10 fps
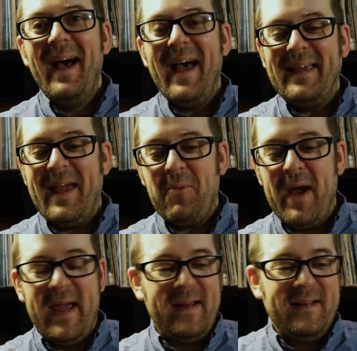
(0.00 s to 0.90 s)
I can't
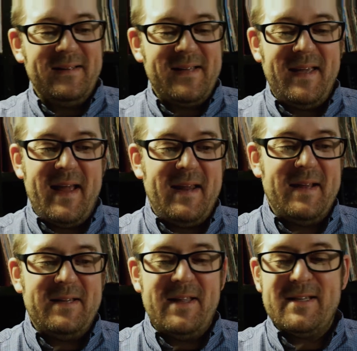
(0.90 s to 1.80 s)
wait to get
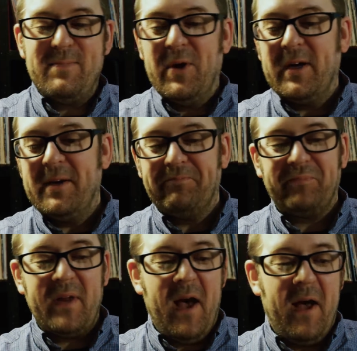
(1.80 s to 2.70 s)
into this book.
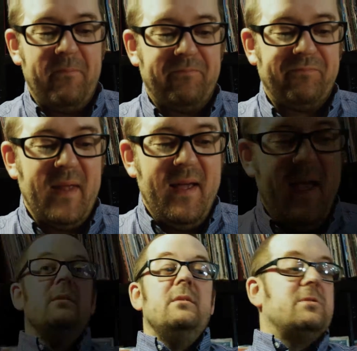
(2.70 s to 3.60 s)

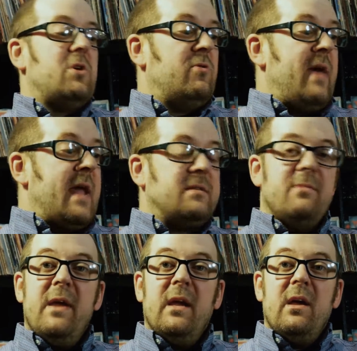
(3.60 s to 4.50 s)
So that's the
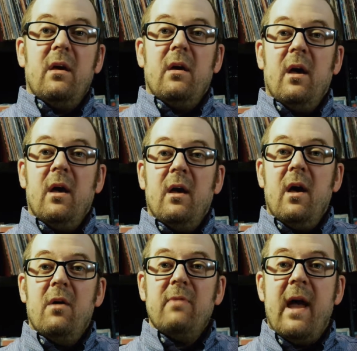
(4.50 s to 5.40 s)
big
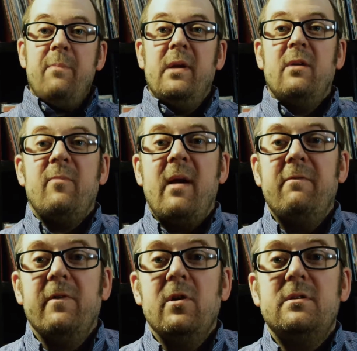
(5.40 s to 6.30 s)
unwrapping of my
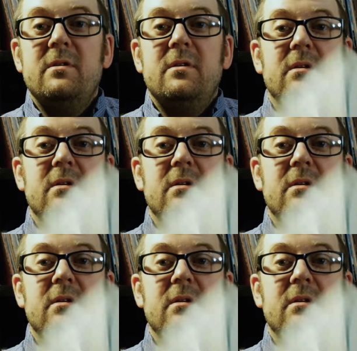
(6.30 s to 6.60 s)
first